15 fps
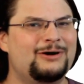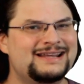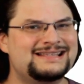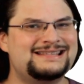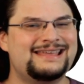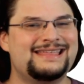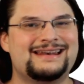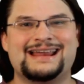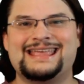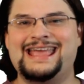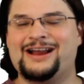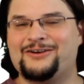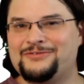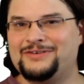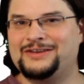I want to say that I
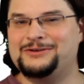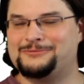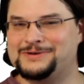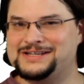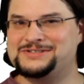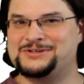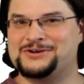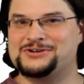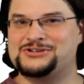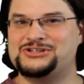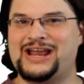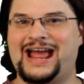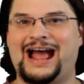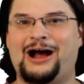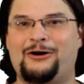carefully
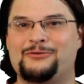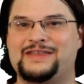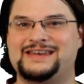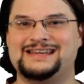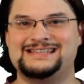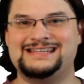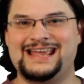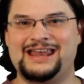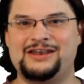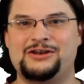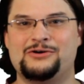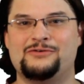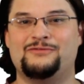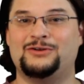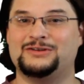researched how the
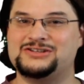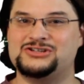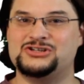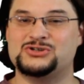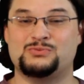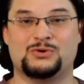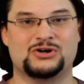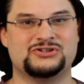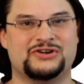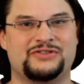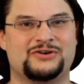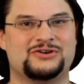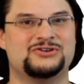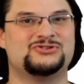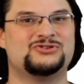Nintendo voltages worked
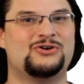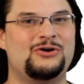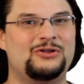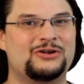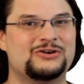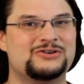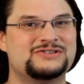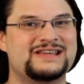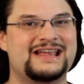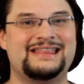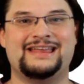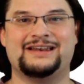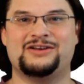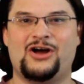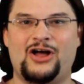on their controllers
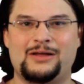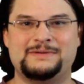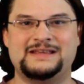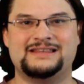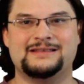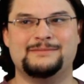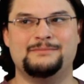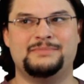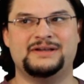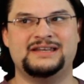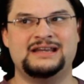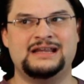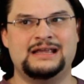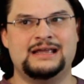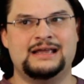and then copied them,
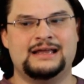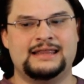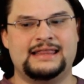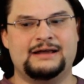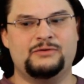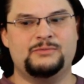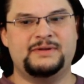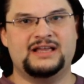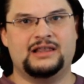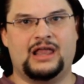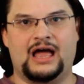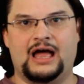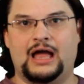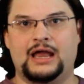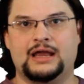but that would be
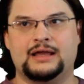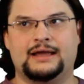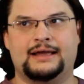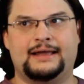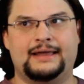a lie.